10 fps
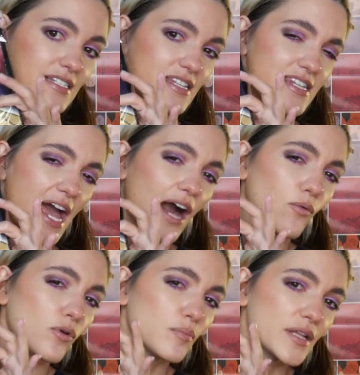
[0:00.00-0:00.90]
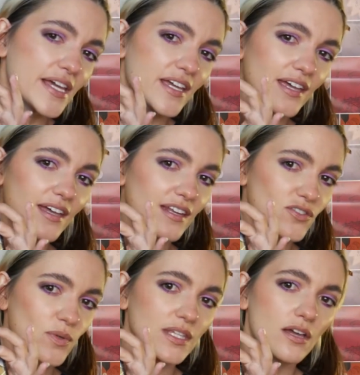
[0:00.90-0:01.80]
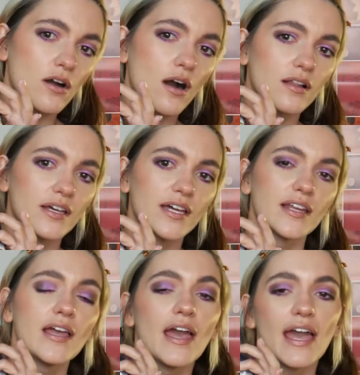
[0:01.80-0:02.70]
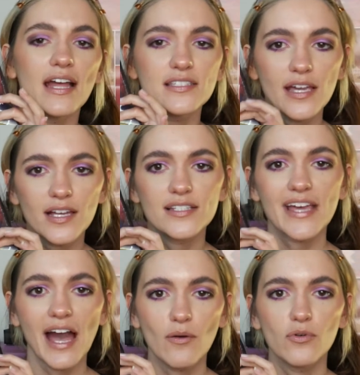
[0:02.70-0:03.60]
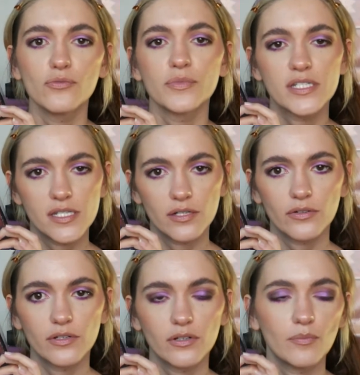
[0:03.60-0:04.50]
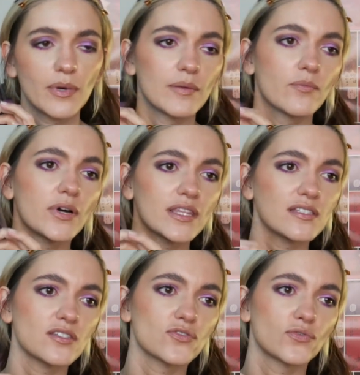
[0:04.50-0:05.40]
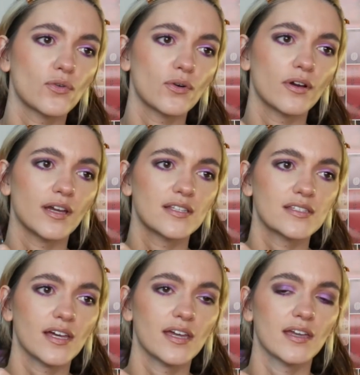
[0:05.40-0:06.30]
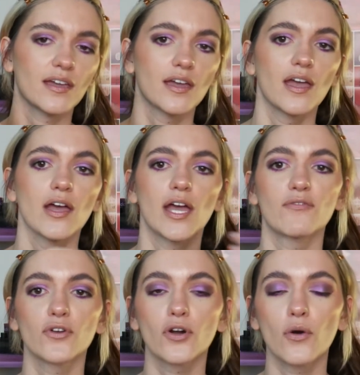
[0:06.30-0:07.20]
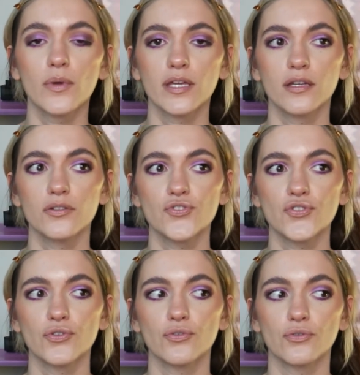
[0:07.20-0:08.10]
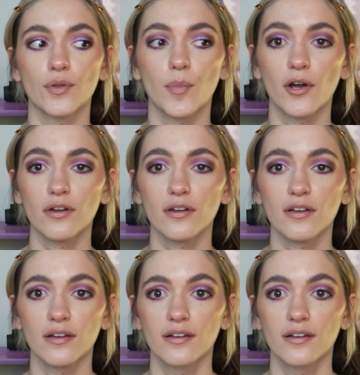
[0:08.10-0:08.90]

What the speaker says: towel blanket, is what they call it. It's like a towel material, but what this is for, it's like if you're going to the park